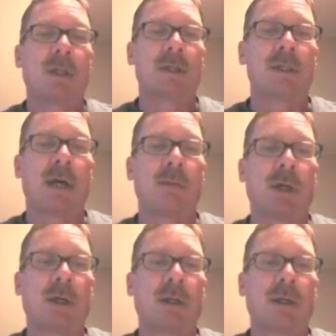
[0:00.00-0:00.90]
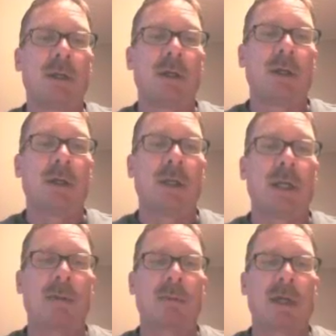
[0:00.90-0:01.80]
The stomach in
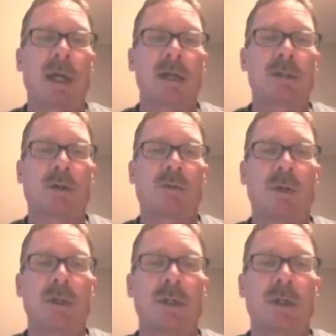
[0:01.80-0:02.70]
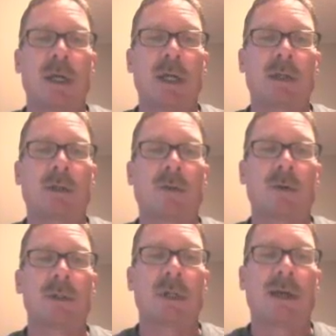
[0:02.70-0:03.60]
the epigastric region heading
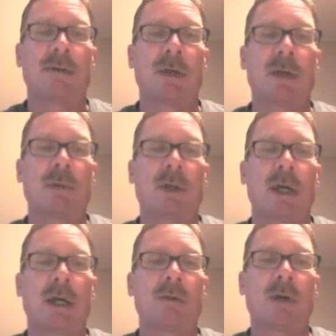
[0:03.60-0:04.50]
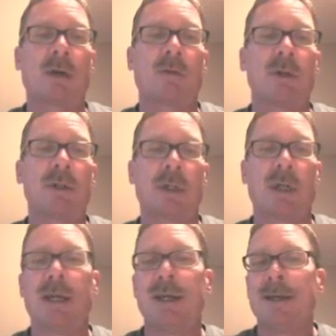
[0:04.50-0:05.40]
towards the left hypochondriac region.
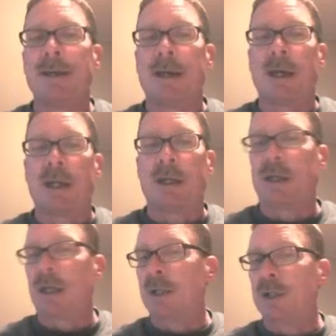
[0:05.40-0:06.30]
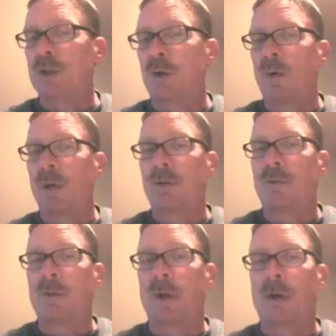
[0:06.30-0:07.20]
And so it's
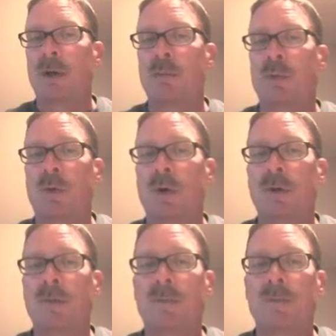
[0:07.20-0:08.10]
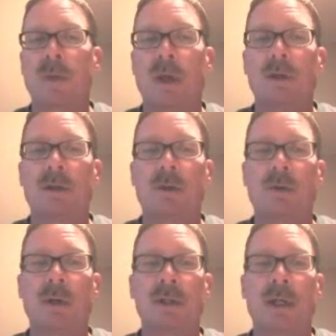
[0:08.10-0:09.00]
very important
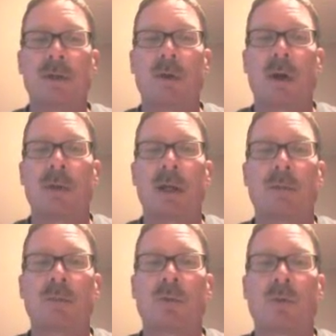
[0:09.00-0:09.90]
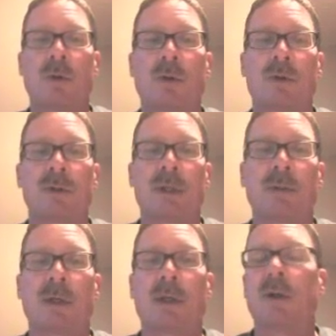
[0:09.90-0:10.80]
to, as I draw my poor little
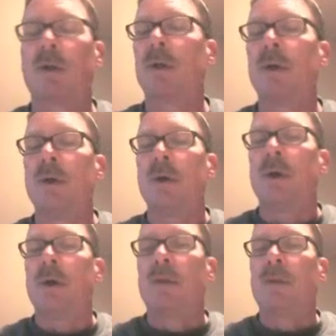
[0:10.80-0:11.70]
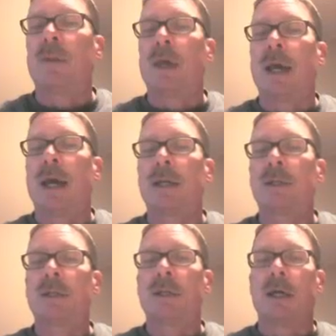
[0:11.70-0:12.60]
stomach here, that